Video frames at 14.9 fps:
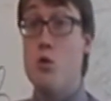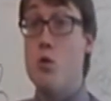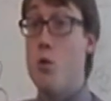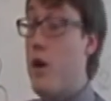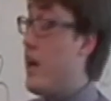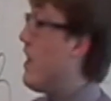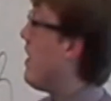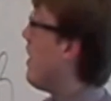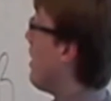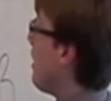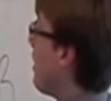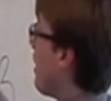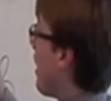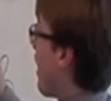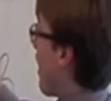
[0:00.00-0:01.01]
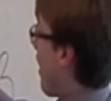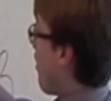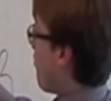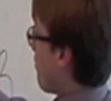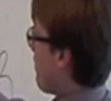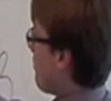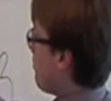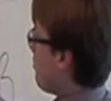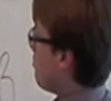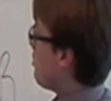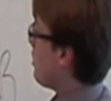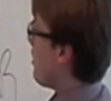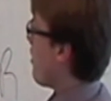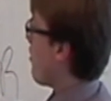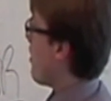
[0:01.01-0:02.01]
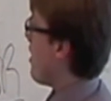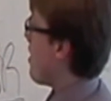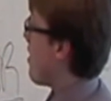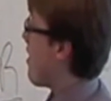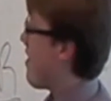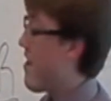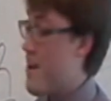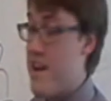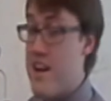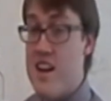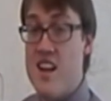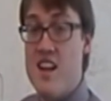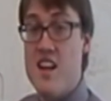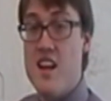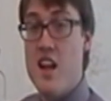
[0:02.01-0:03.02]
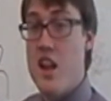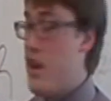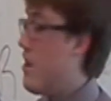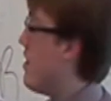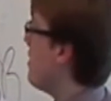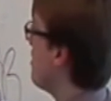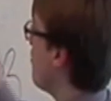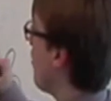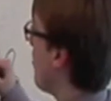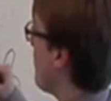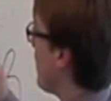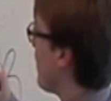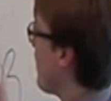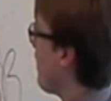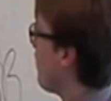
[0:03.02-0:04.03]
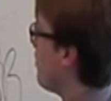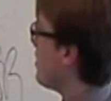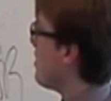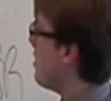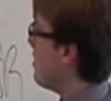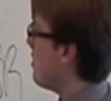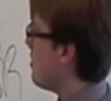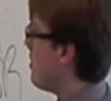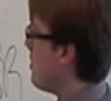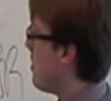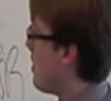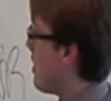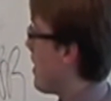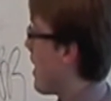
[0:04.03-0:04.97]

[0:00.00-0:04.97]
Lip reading: quite how revolutionary this Norman Conquest is.